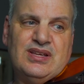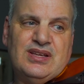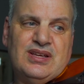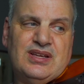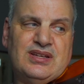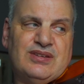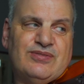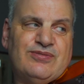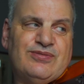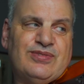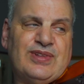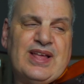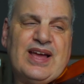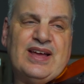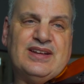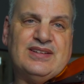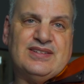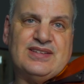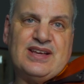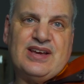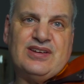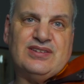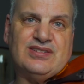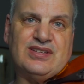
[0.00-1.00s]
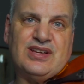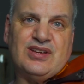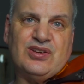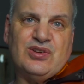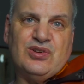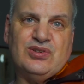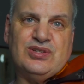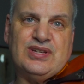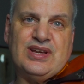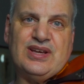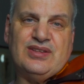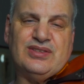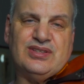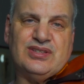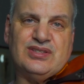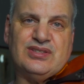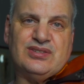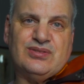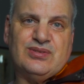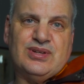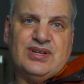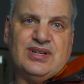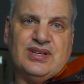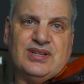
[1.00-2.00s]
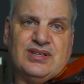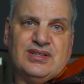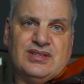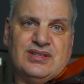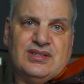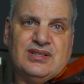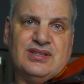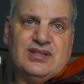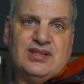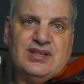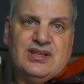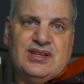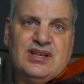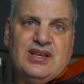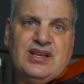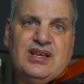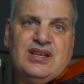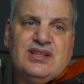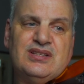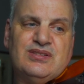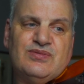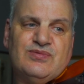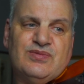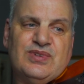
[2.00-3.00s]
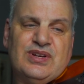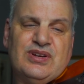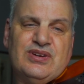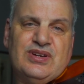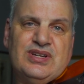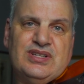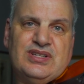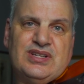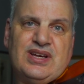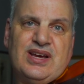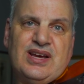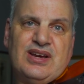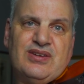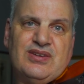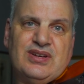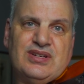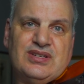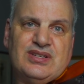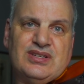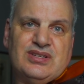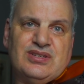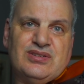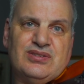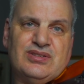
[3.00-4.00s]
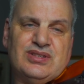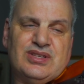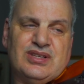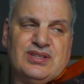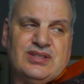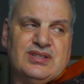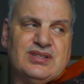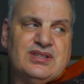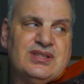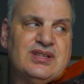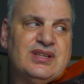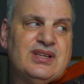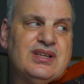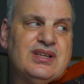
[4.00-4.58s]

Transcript: And it flattens out as I go down the strings. It's very tiring to do this.